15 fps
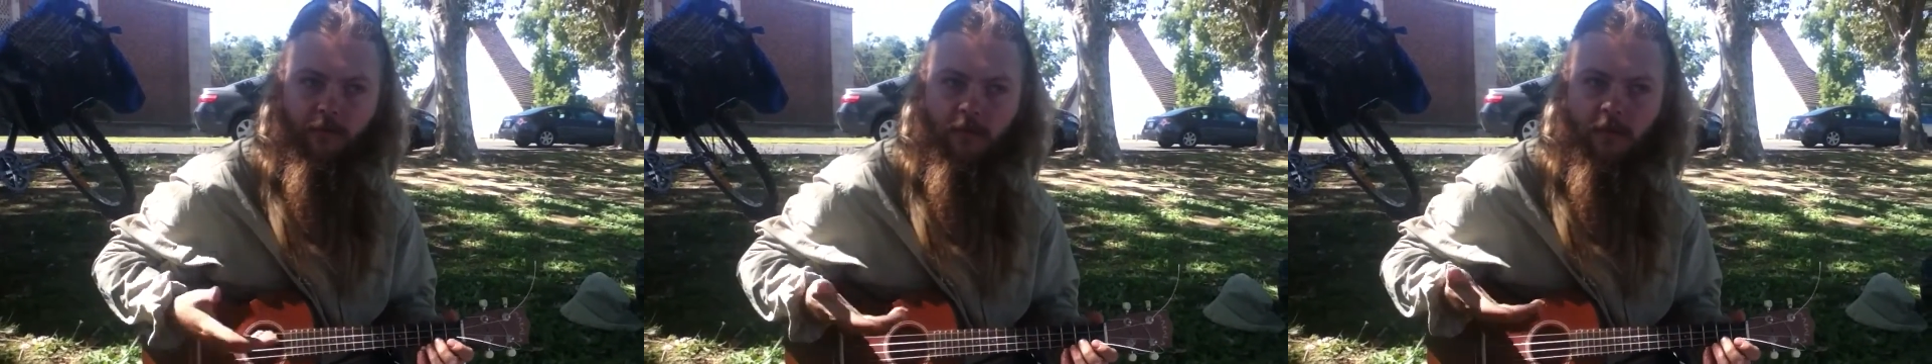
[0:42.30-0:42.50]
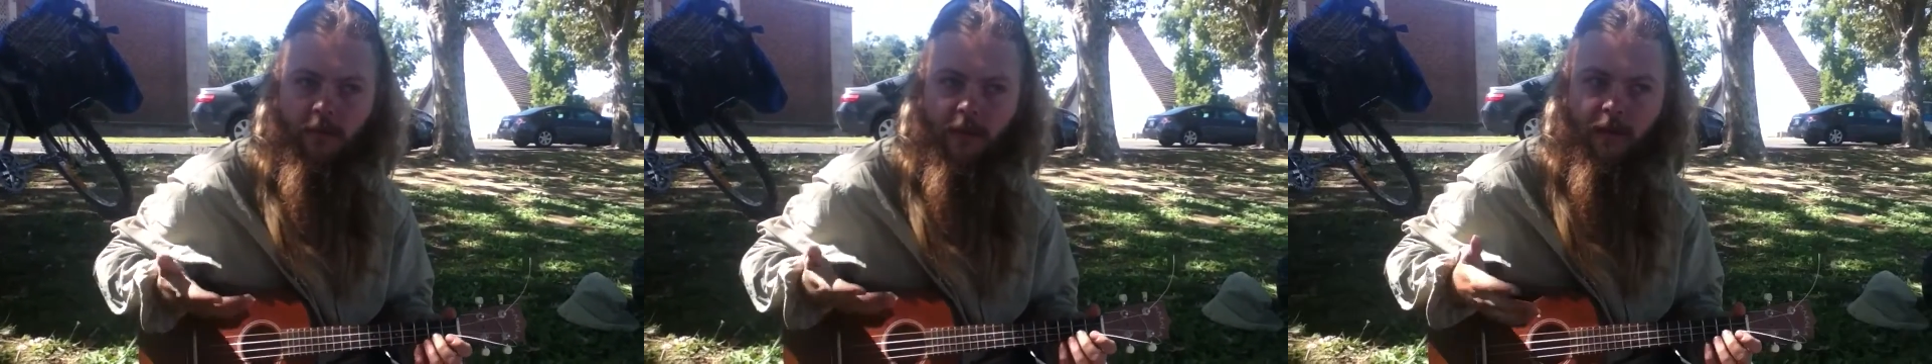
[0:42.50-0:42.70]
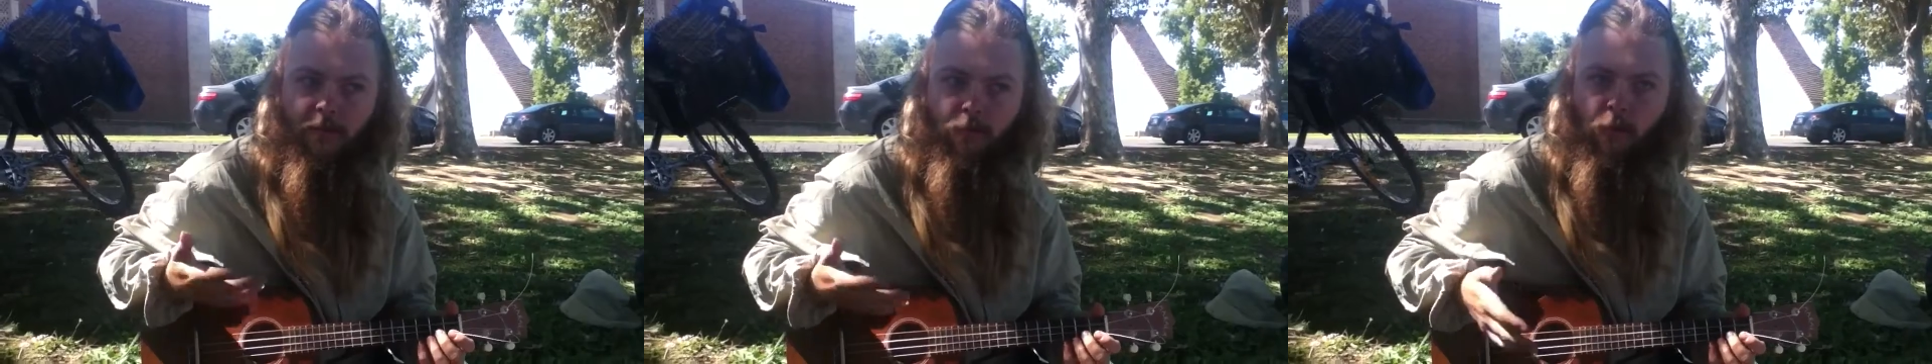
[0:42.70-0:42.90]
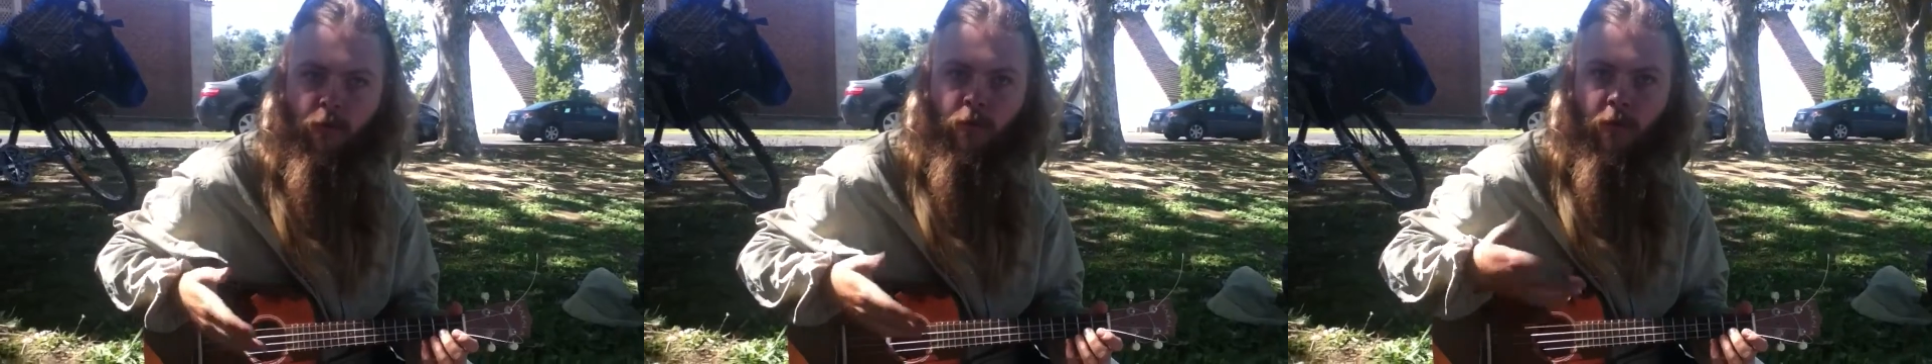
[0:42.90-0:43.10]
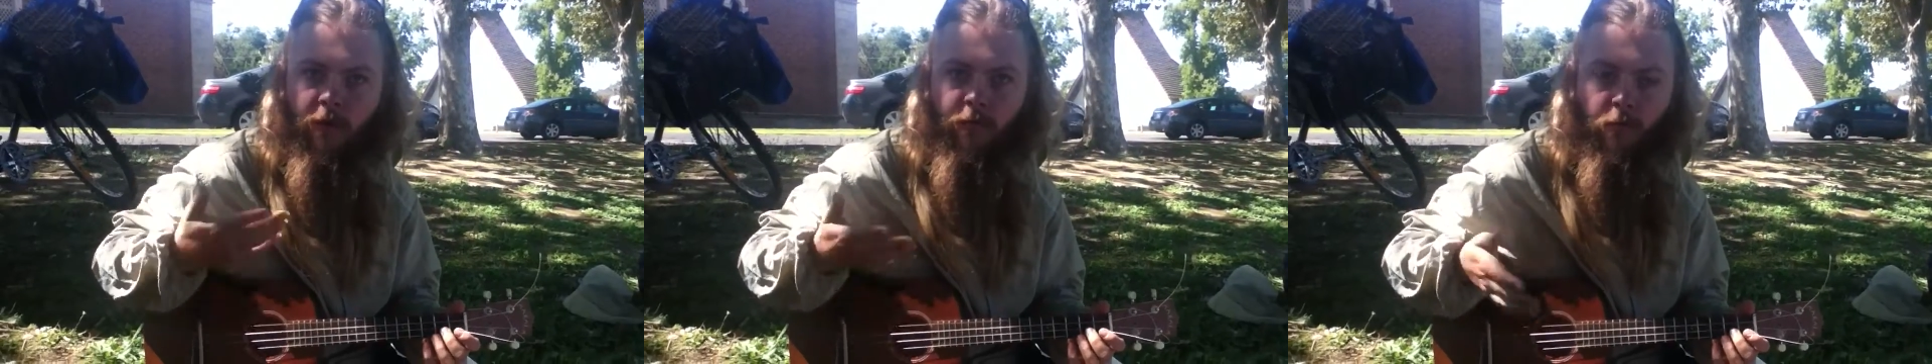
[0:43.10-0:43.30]
So they make more
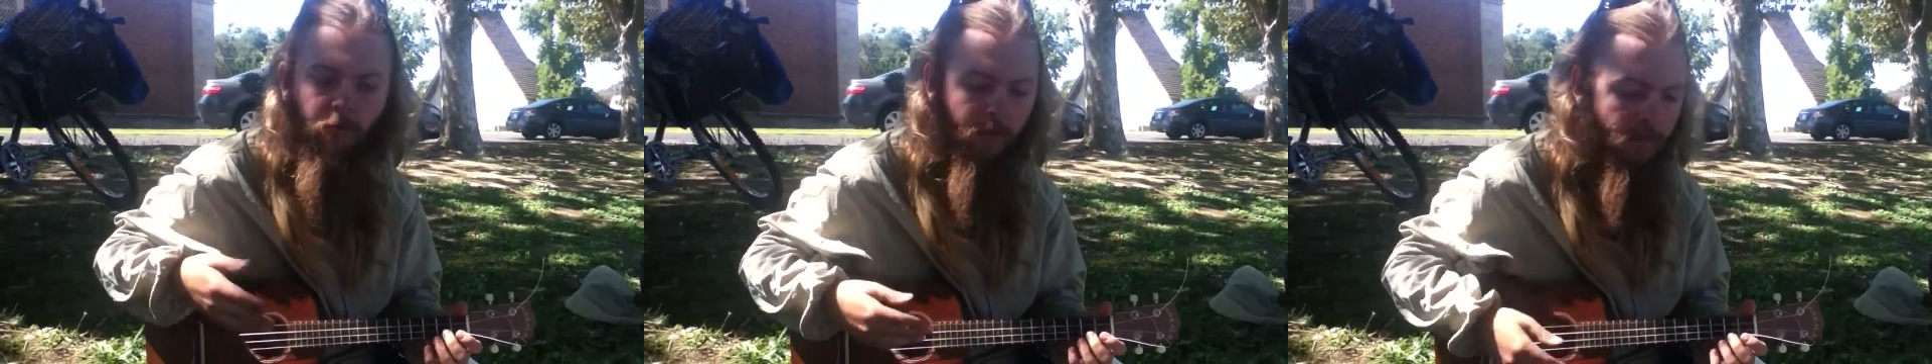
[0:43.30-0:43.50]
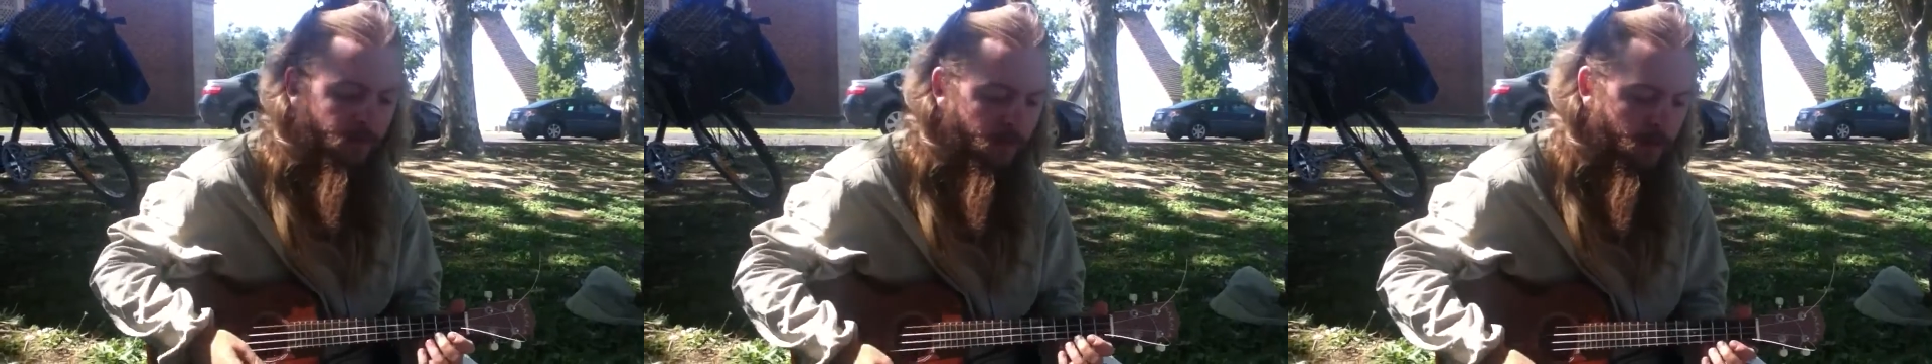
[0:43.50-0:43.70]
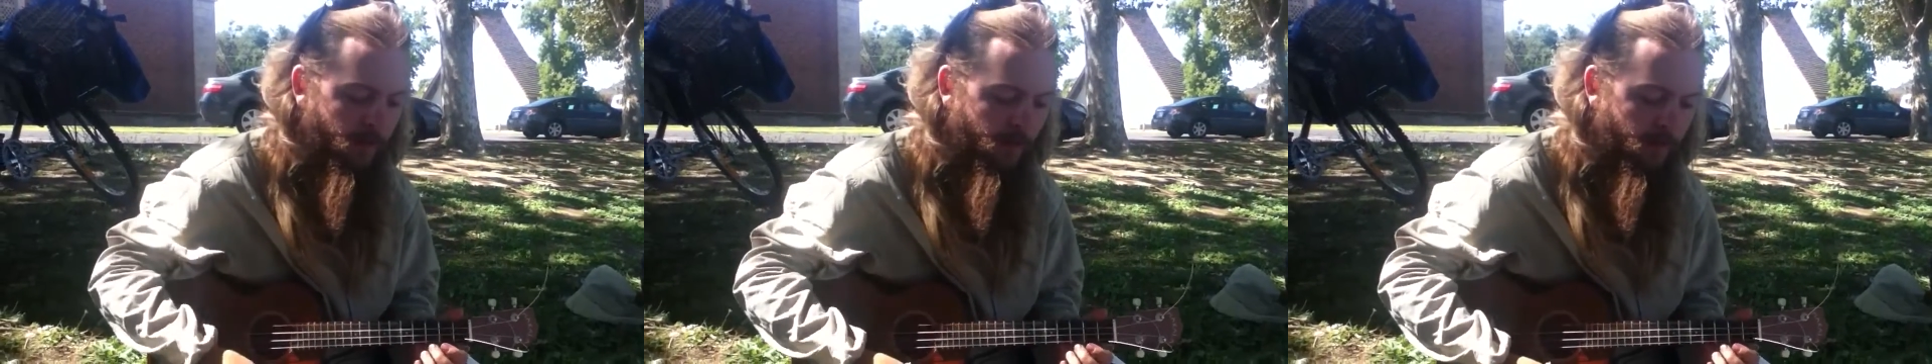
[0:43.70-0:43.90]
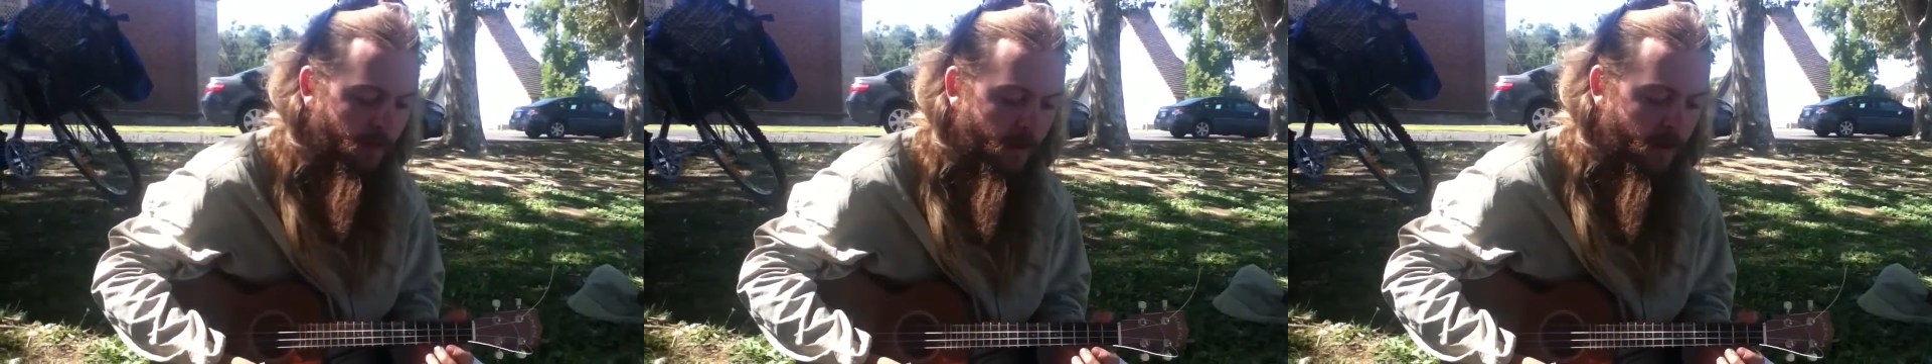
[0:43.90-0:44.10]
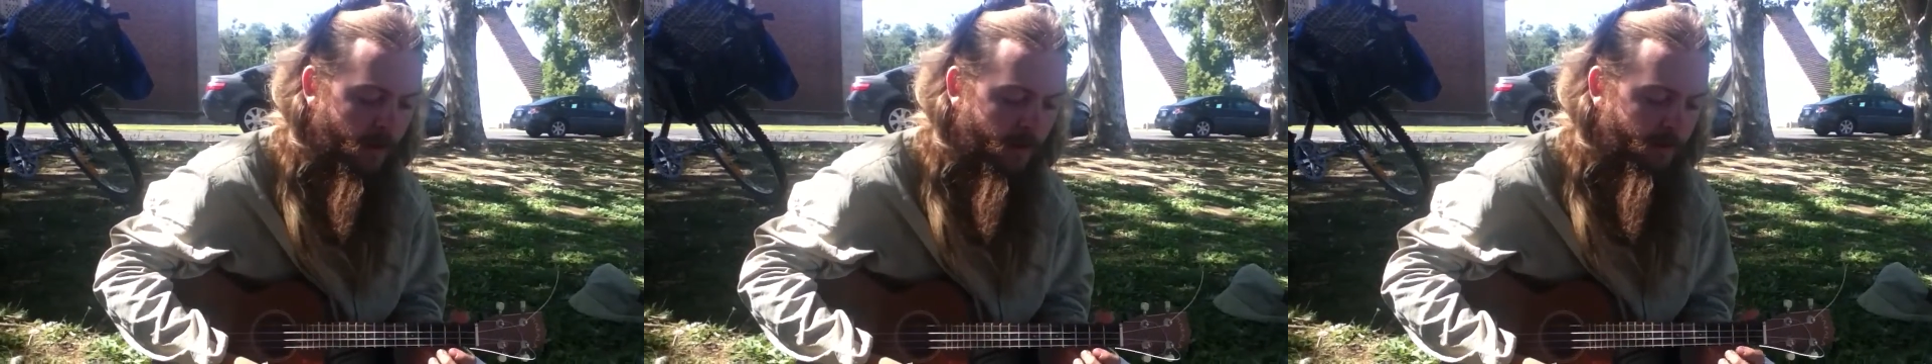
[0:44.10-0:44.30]
noise, more resonance.
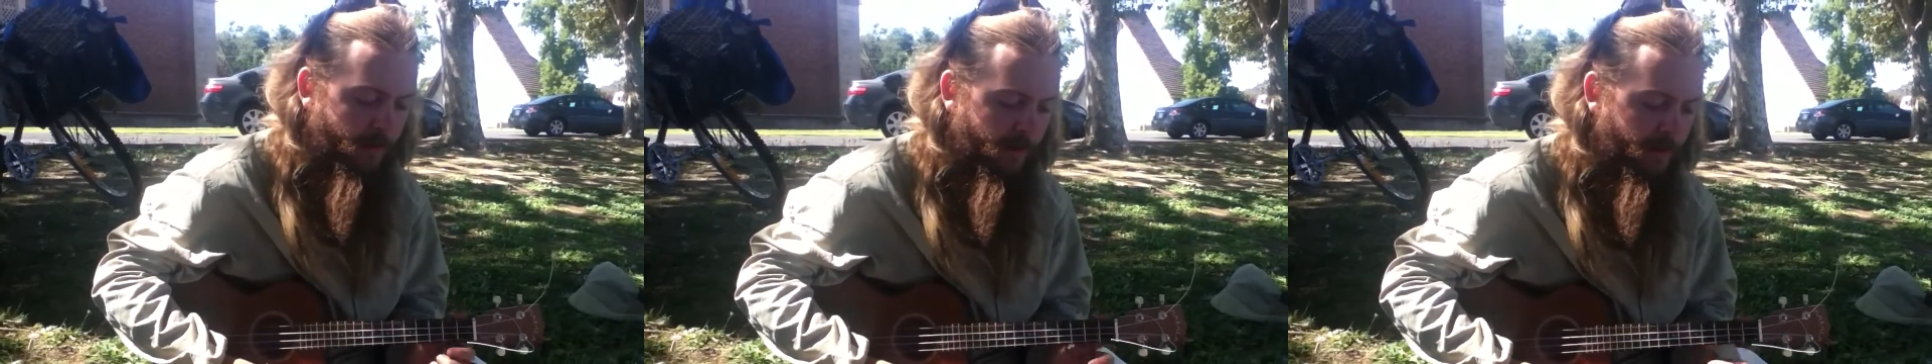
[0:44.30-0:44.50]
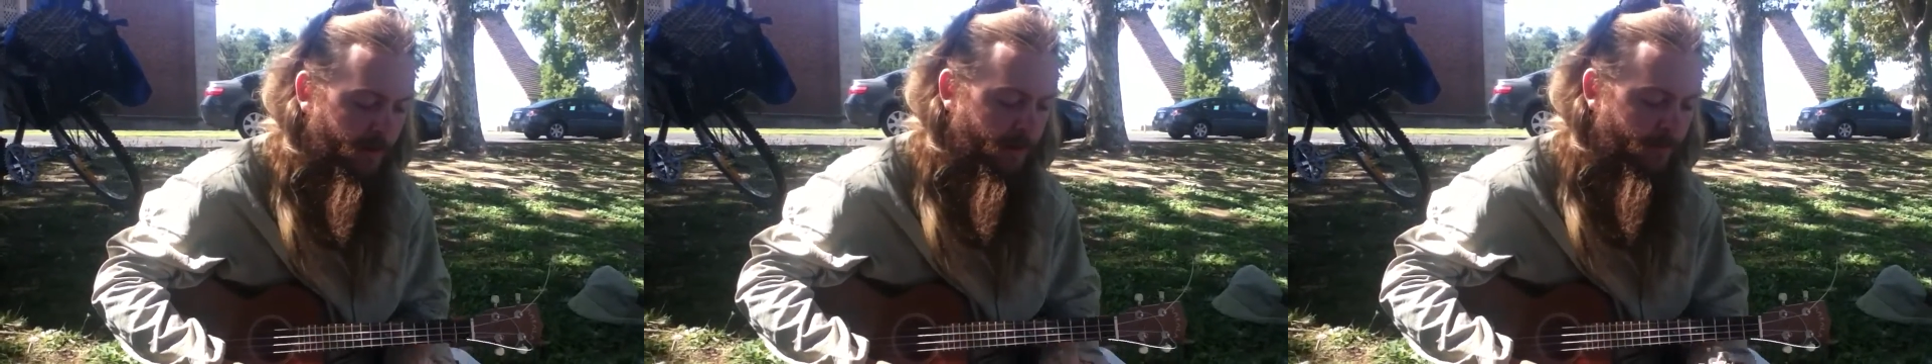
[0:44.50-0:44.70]
But